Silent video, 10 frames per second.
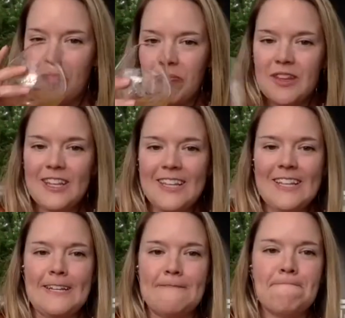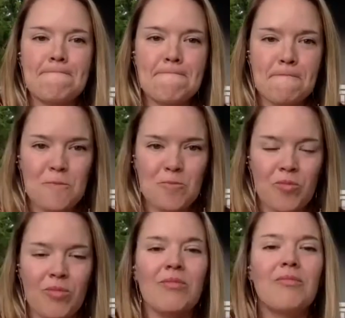is to figure your shit out and
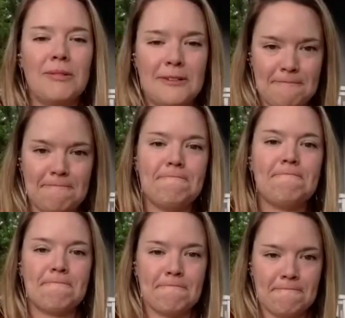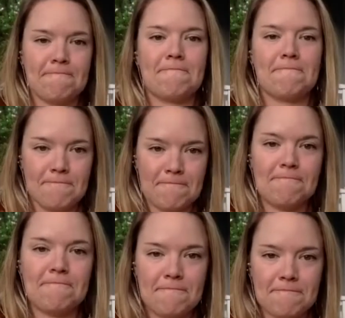ideally figure out whether your
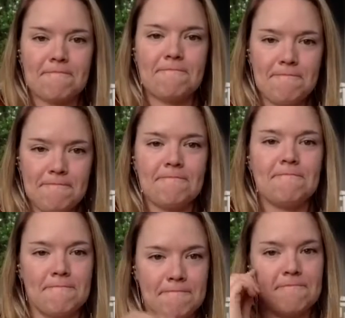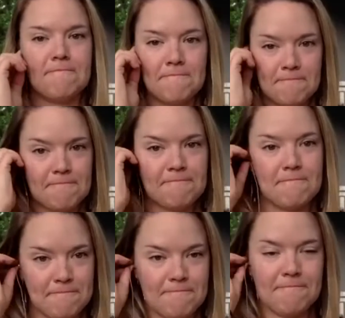business model is sustainable. So
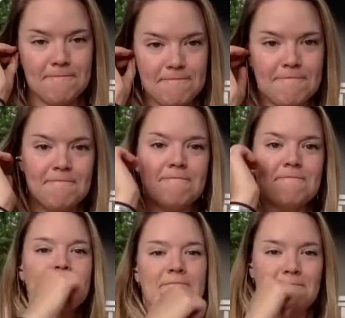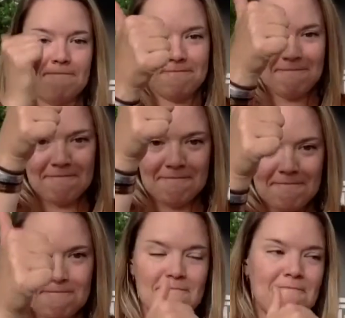yes. And
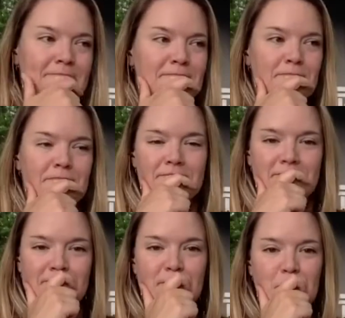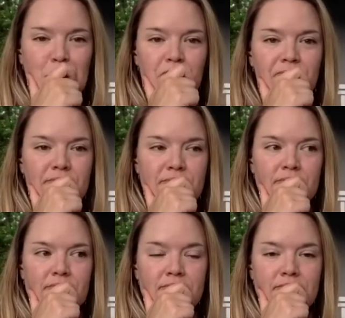an additional thank you
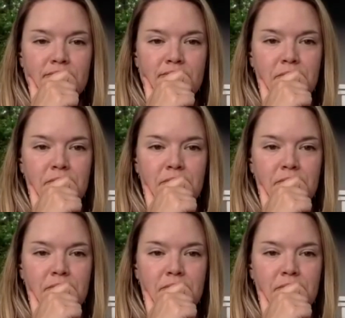too for the